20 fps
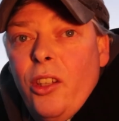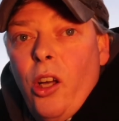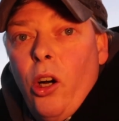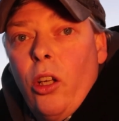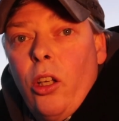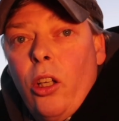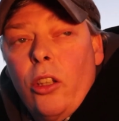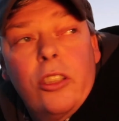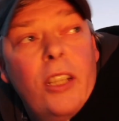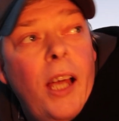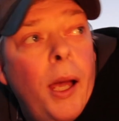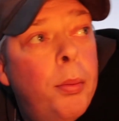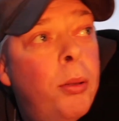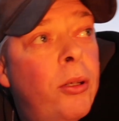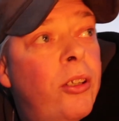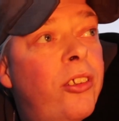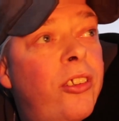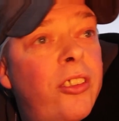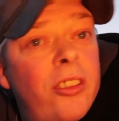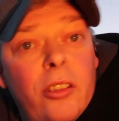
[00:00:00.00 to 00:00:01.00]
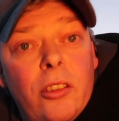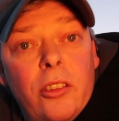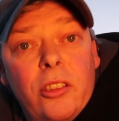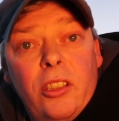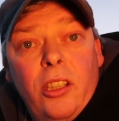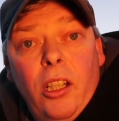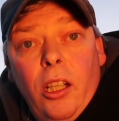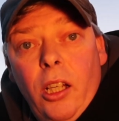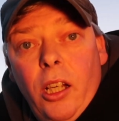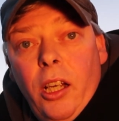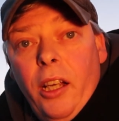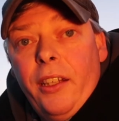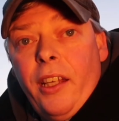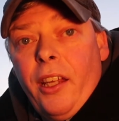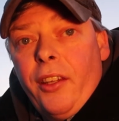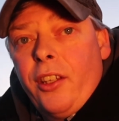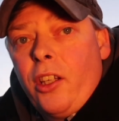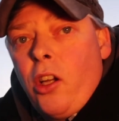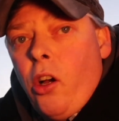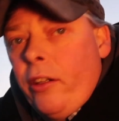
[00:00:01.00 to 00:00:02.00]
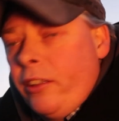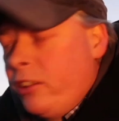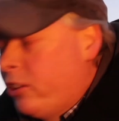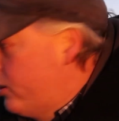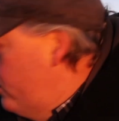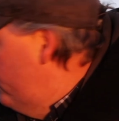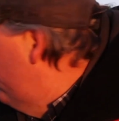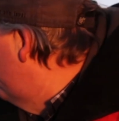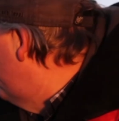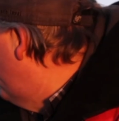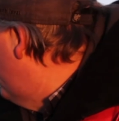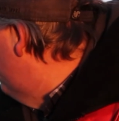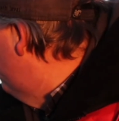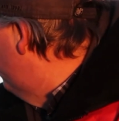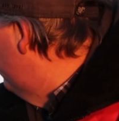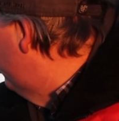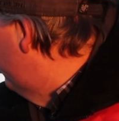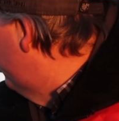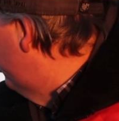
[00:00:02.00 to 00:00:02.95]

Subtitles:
Not a lot's happened. Another guy's turned up.